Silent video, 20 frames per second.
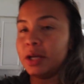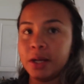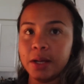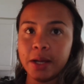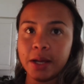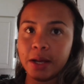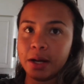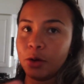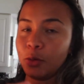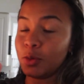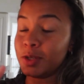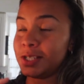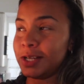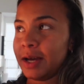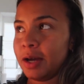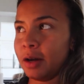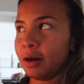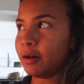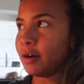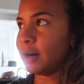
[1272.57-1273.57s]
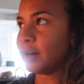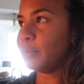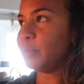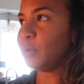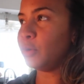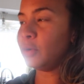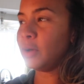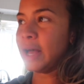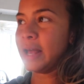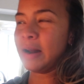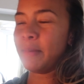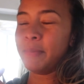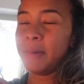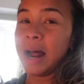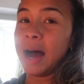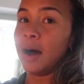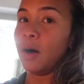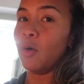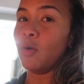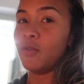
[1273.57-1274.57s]
eating and it was incredible and I'm
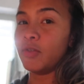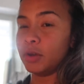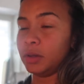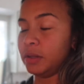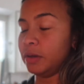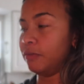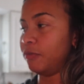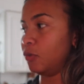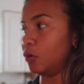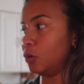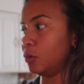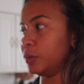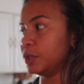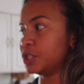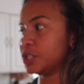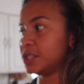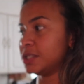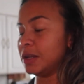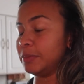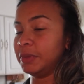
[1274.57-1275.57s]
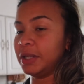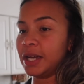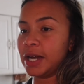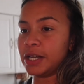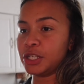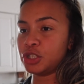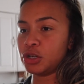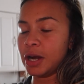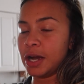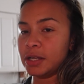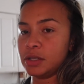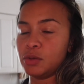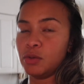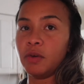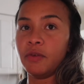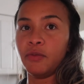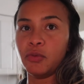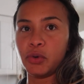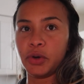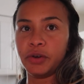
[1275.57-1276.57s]
not overly full, which is something I try
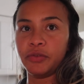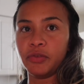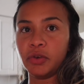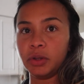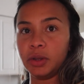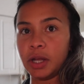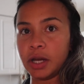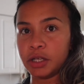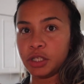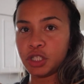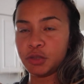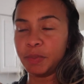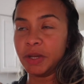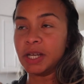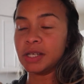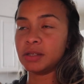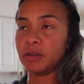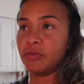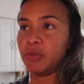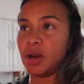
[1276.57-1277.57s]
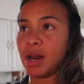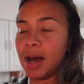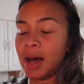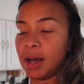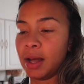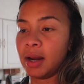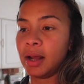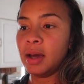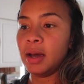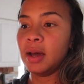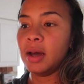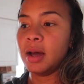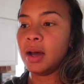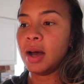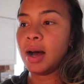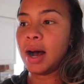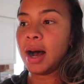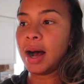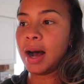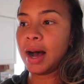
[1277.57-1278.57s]
to avoid for lunch because if not,
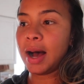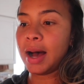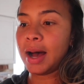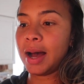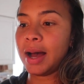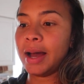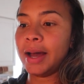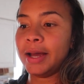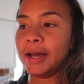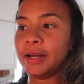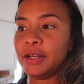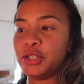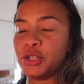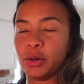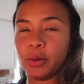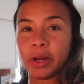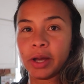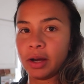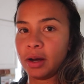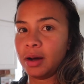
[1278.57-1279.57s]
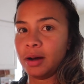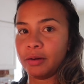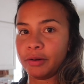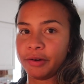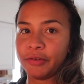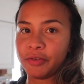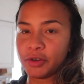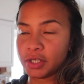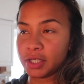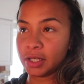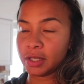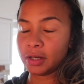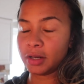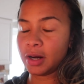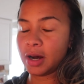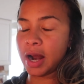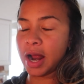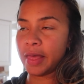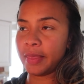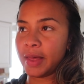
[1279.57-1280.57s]
I don't get hungry for
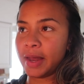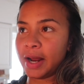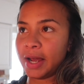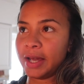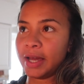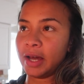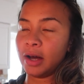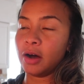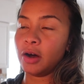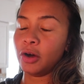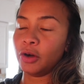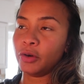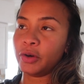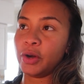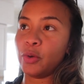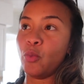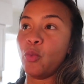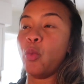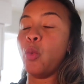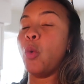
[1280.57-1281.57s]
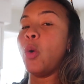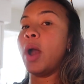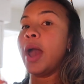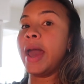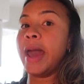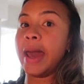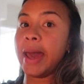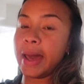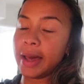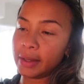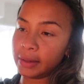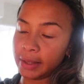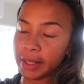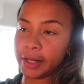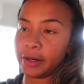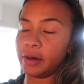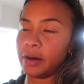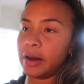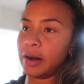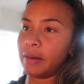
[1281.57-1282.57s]
dinner and then I get hungry way
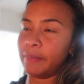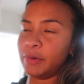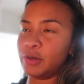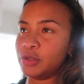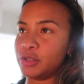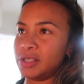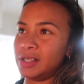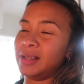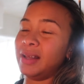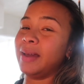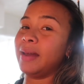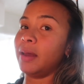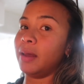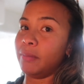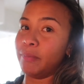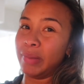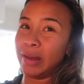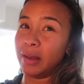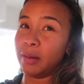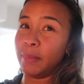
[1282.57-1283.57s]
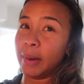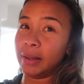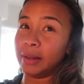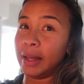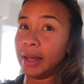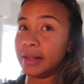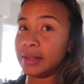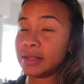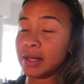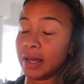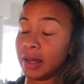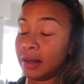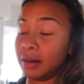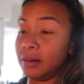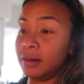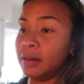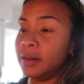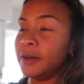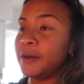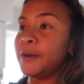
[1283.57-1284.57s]
later and I'm usually like in bed by like
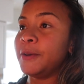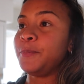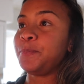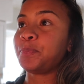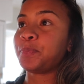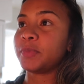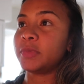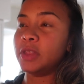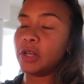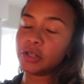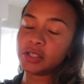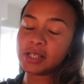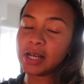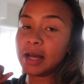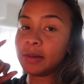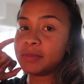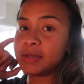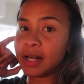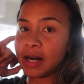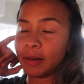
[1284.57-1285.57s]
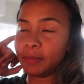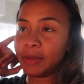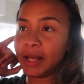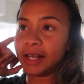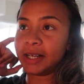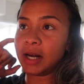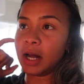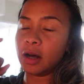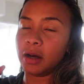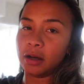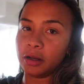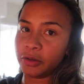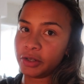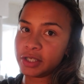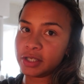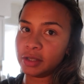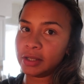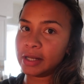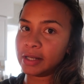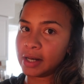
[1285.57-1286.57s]
10. There's times that I'm like not
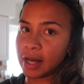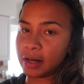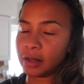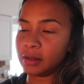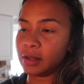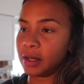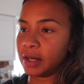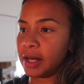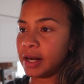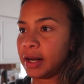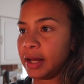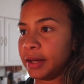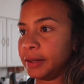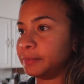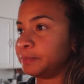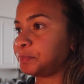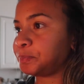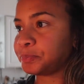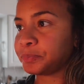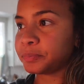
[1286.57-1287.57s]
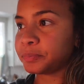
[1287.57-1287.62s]
hungry till like 9 o'clock at night.